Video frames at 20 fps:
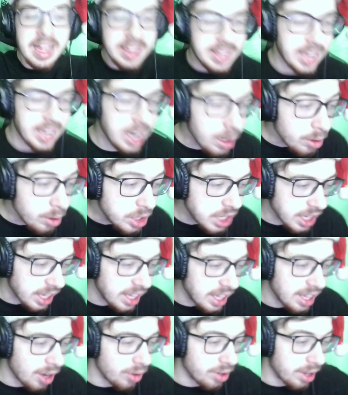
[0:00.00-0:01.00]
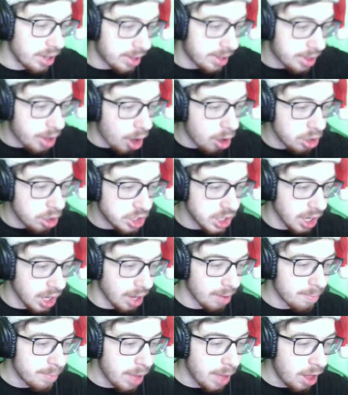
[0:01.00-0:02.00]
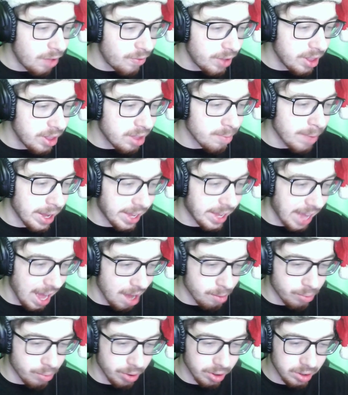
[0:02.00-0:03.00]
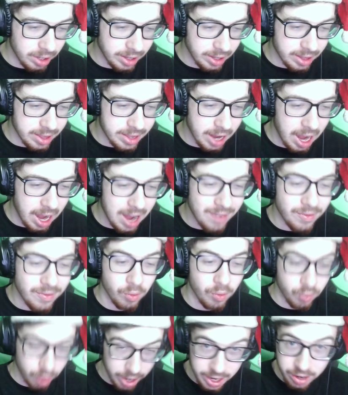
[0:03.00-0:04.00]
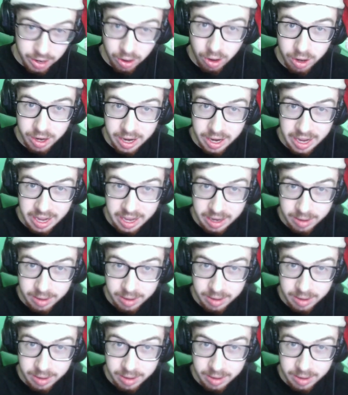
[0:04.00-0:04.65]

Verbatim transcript: Today we're checking out Nostalgia, Melvin's Macabre. Let's dive right on in.